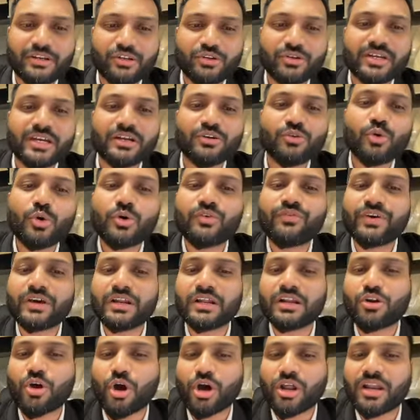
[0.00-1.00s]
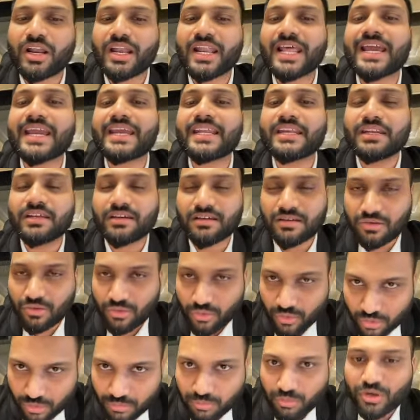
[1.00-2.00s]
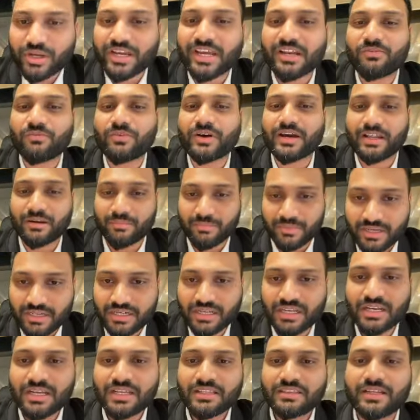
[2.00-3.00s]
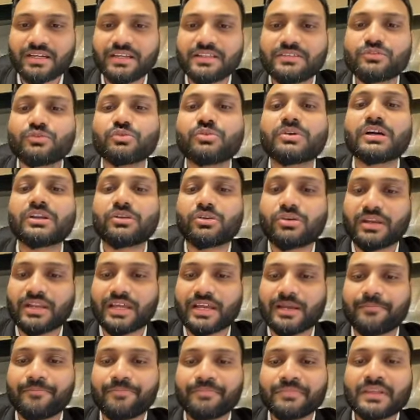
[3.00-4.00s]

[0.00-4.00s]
you can go for an online notebook environment, that is Google Colab.